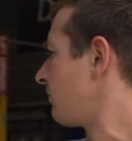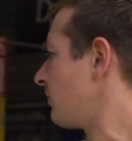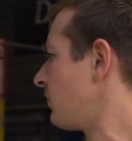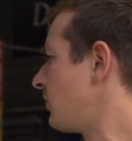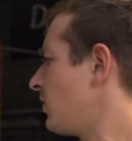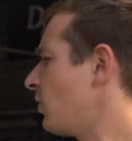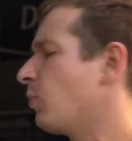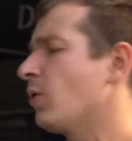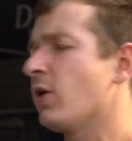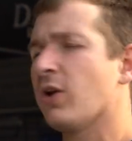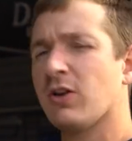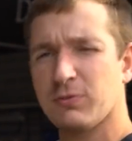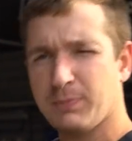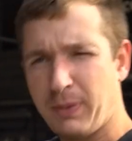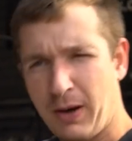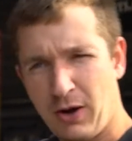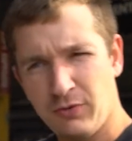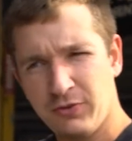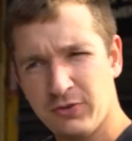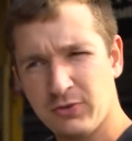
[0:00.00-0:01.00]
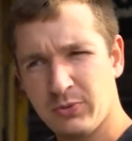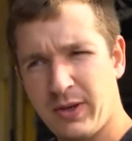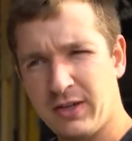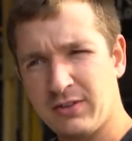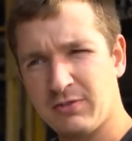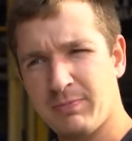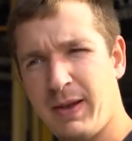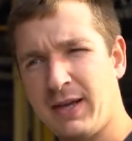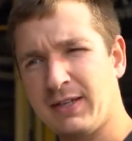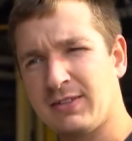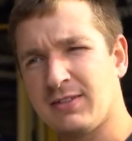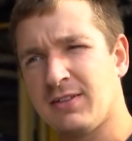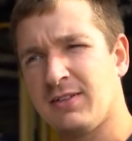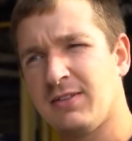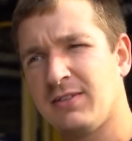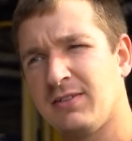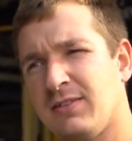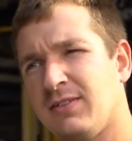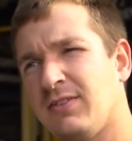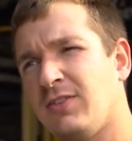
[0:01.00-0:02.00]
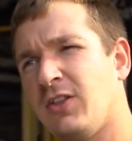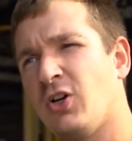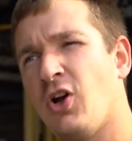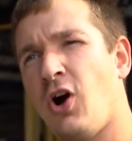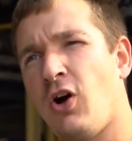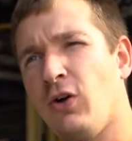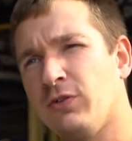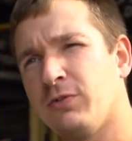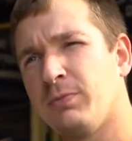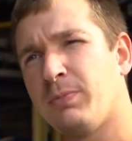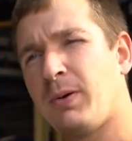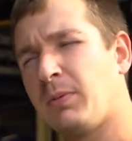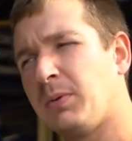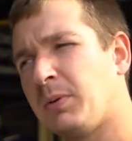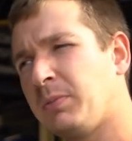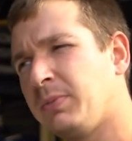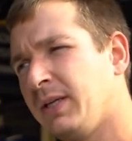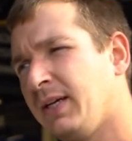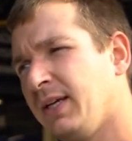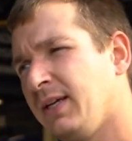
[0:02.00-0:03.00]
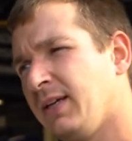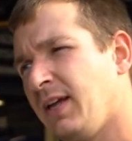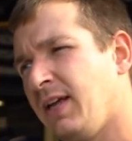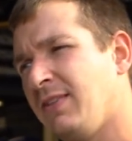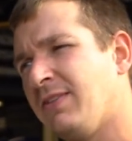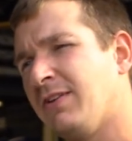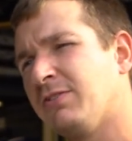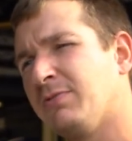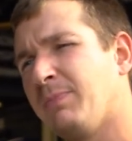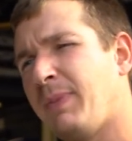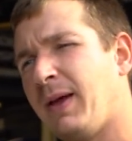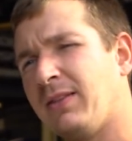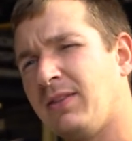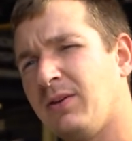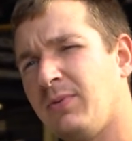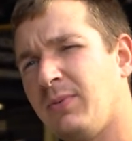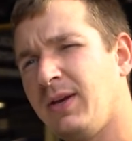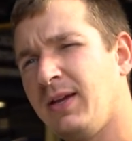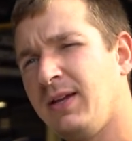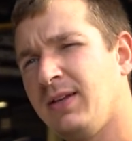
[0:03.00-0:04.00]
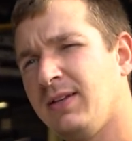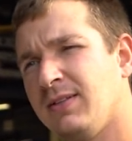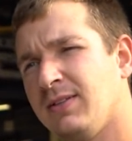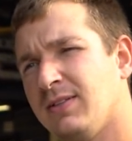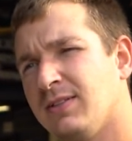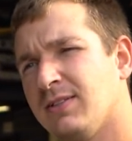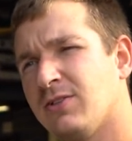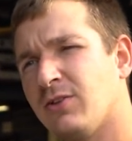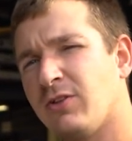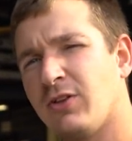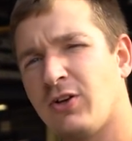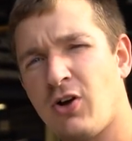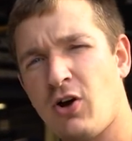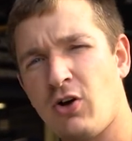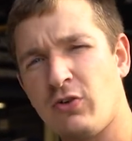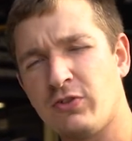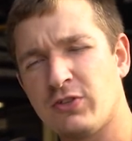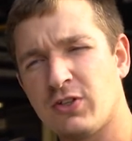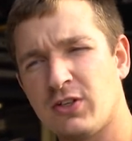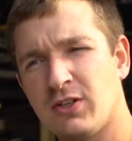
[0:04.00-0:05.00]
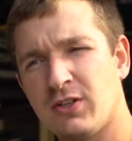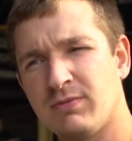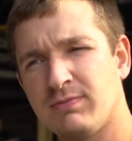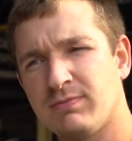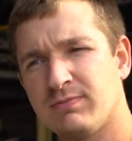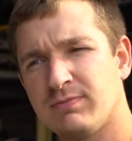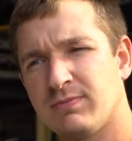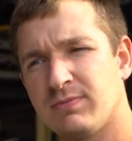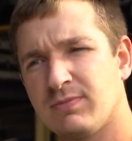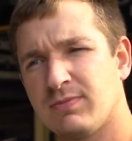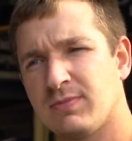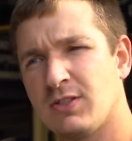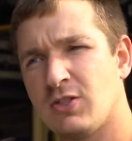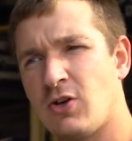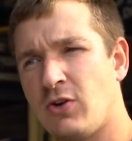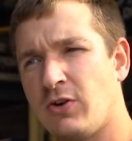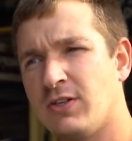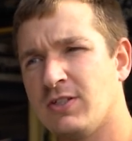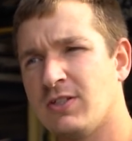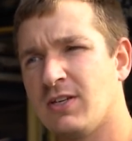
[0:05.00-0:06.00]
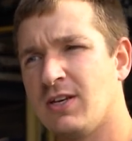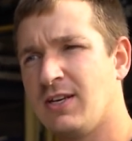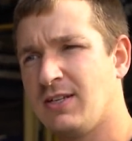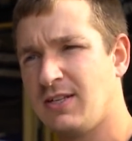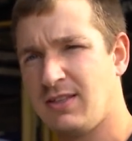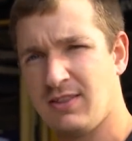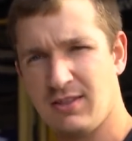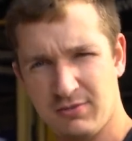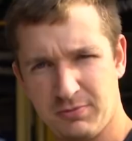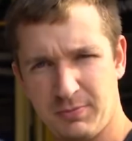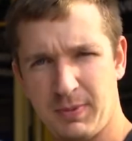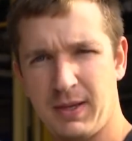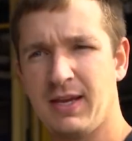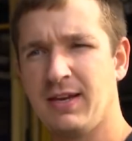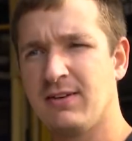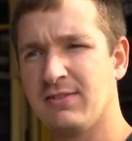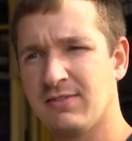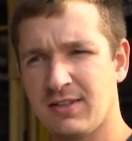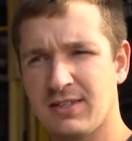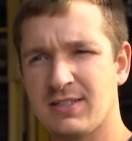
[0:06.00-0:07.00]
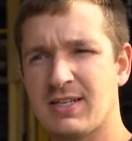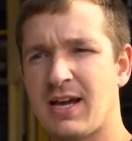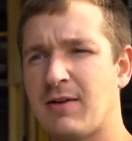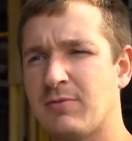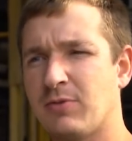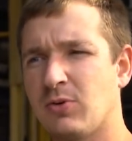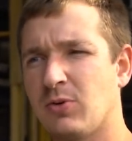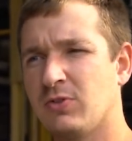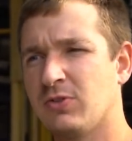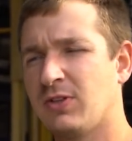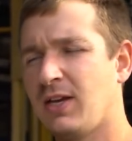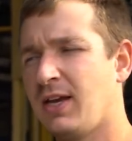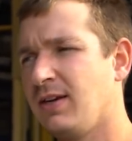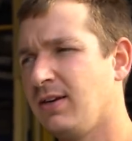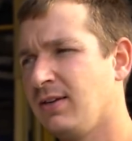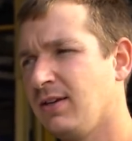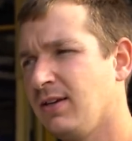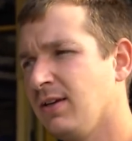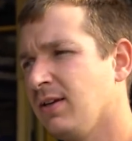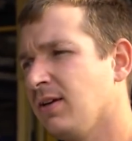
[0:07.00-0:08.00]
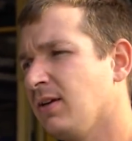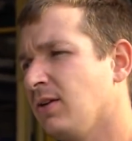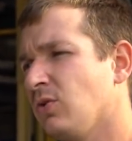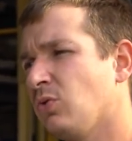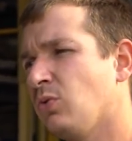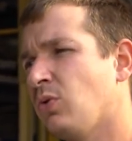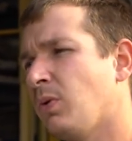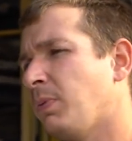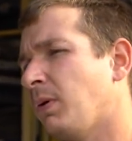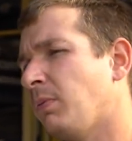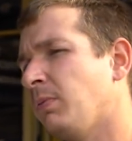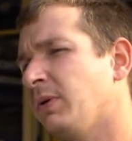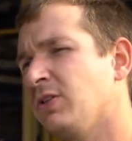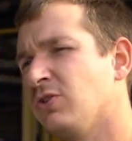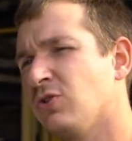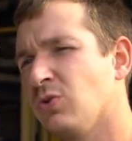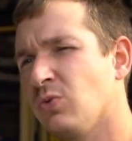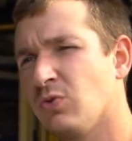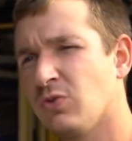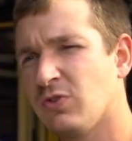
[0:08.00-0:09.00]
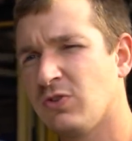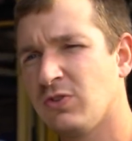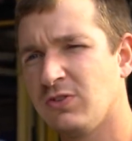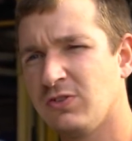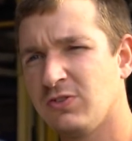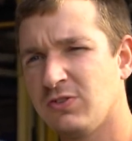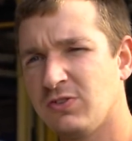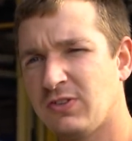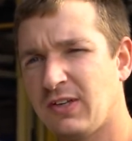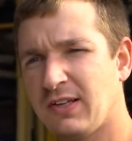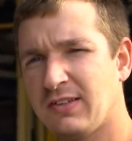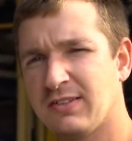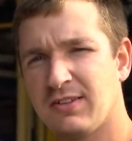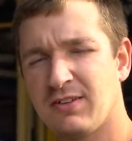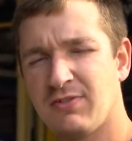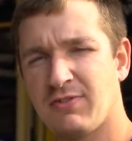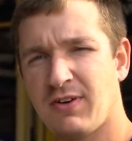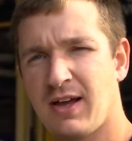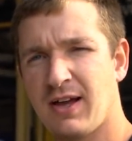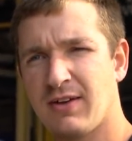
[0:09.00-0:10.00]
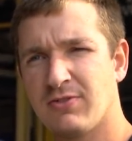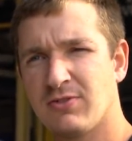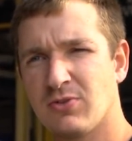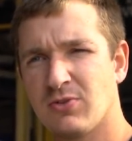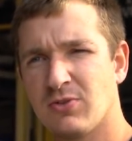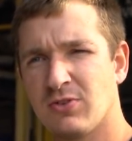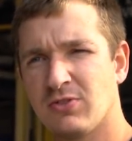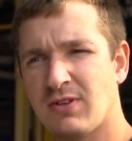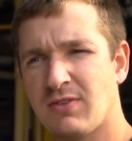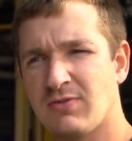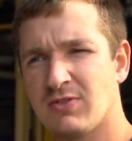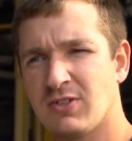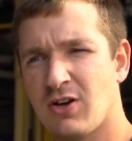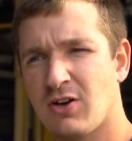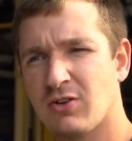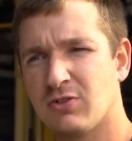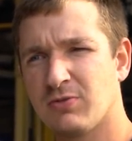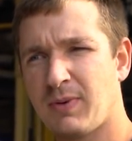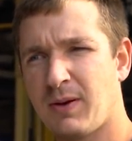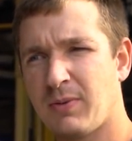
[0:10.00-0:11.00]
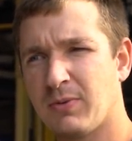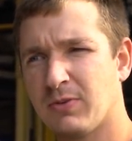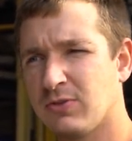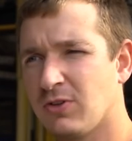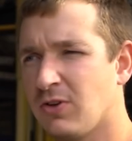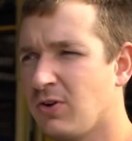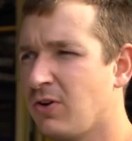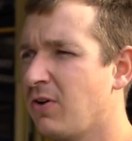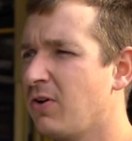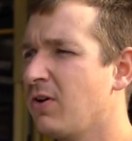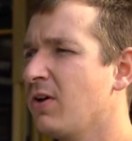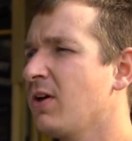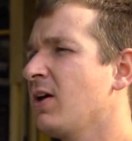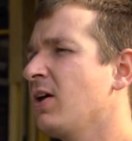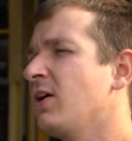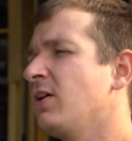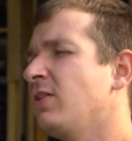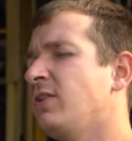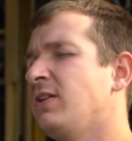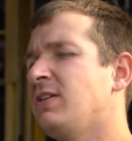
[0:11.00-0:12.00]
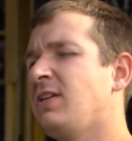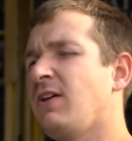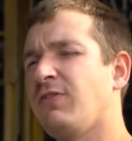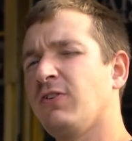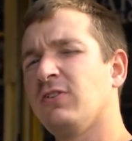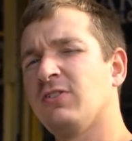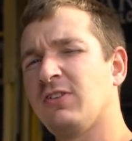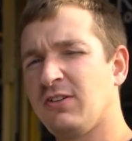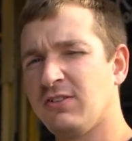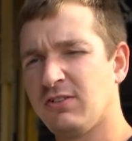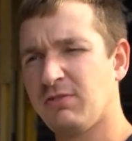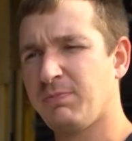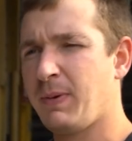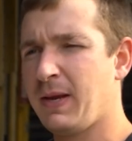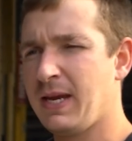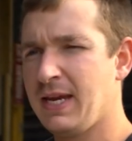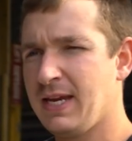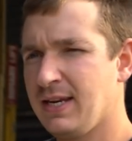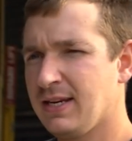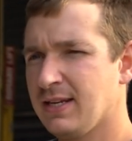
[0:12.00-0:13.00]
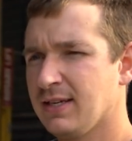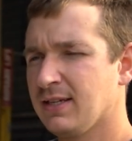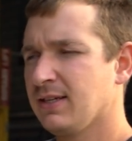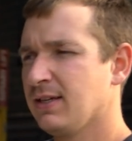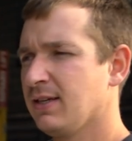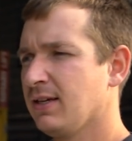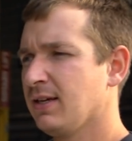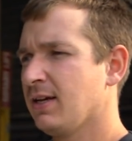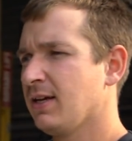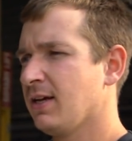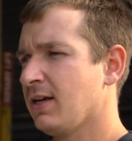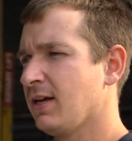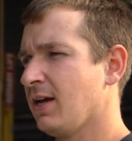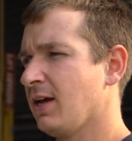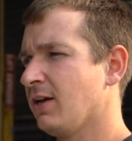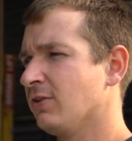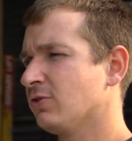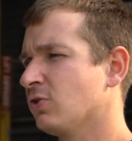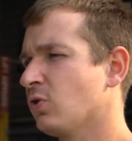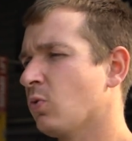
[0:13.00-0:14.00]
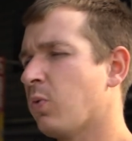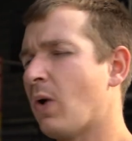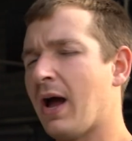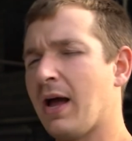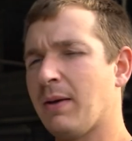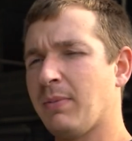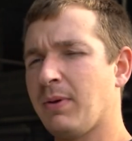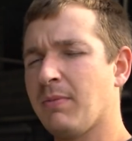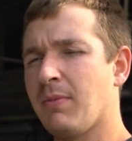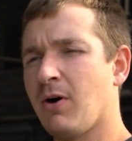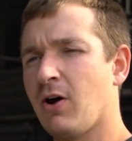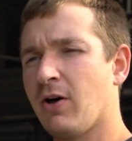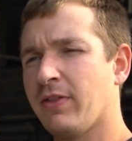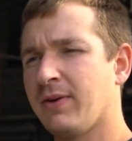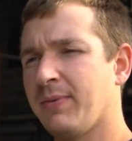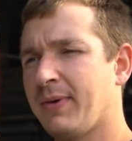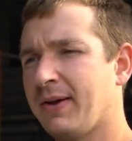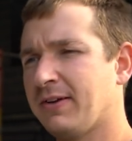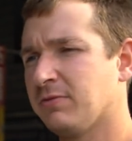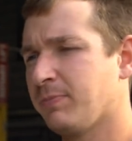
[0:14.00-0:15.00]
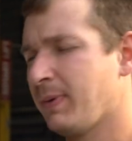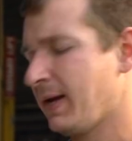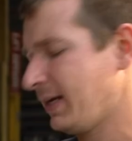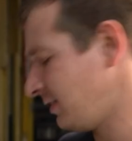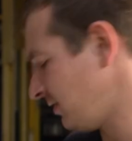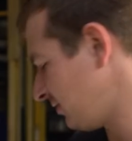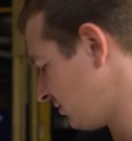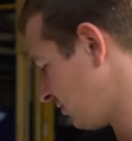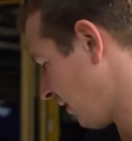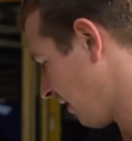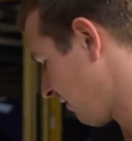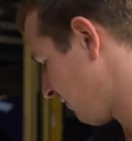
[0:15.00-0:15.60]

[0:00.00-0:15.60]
they weren't as powerful as we expected. The Golf's probably, in the spec that we took the Golf to Donington and did the speeds and the times that we're saying, were probably 265, 270 horsepower. So the difference in speed is quite a bit more than we expected. So I